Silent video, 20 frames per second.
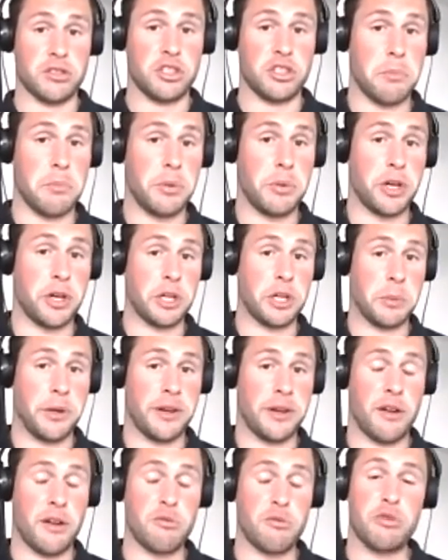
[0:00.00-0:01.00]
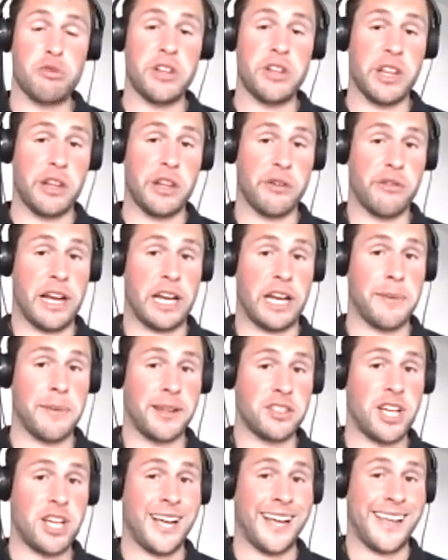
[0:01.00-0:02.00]
John Bergman. I really
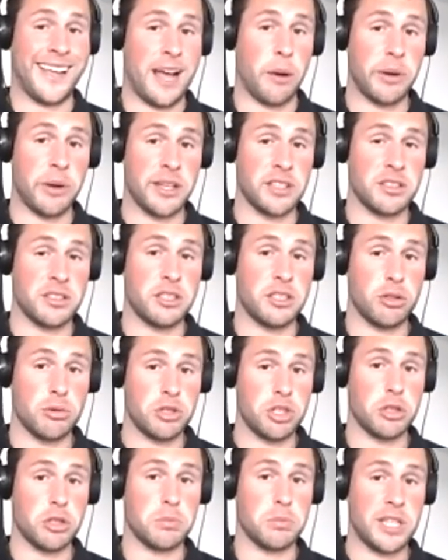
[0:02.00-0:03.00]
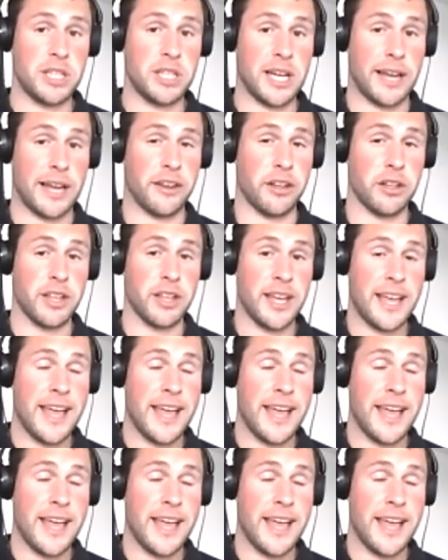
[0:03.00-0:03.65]
recommend checking out his YouTube channel.